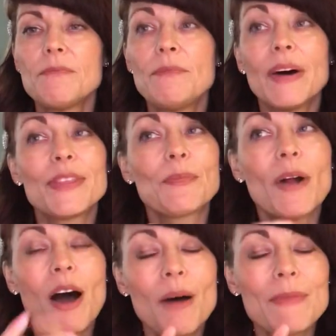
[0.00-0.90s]
But the
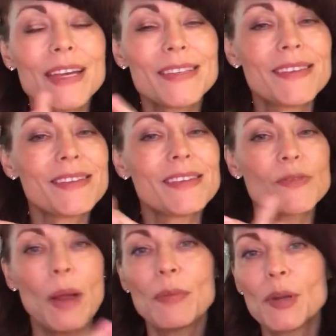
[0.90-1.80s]
problem is
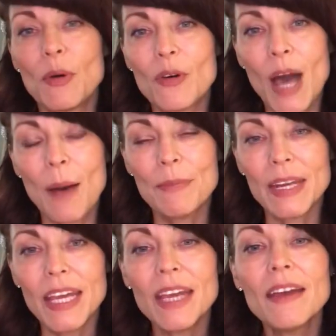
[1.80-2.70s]
this reputable
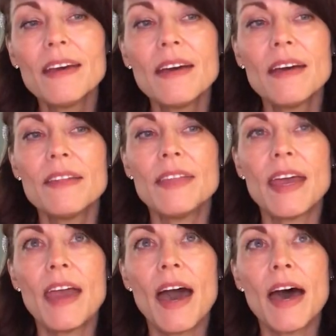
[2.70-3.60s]
company,
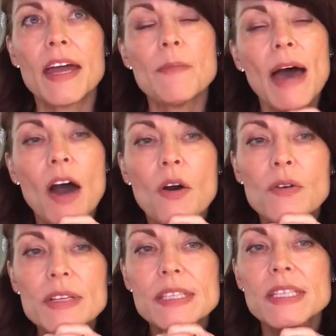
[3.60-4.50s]
they had
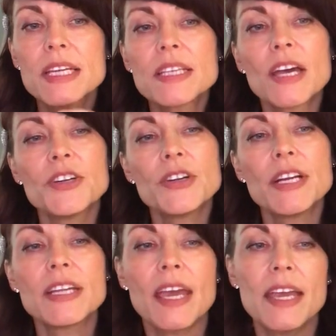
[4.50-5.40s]
about
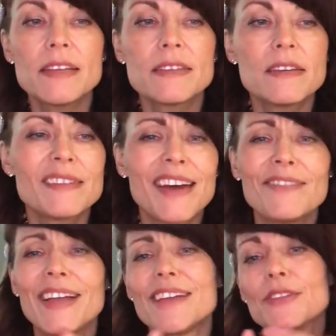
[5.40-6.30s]
600 cases out
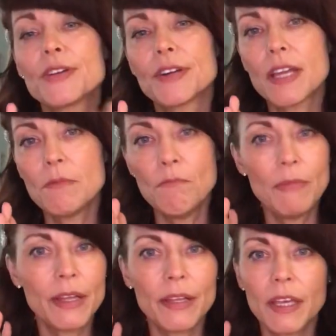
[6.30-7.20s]
of like 30
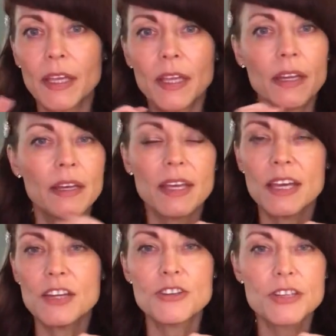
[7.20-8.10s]

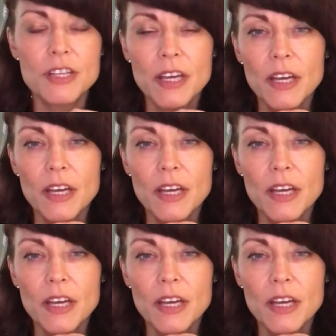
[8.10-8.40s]
million-ish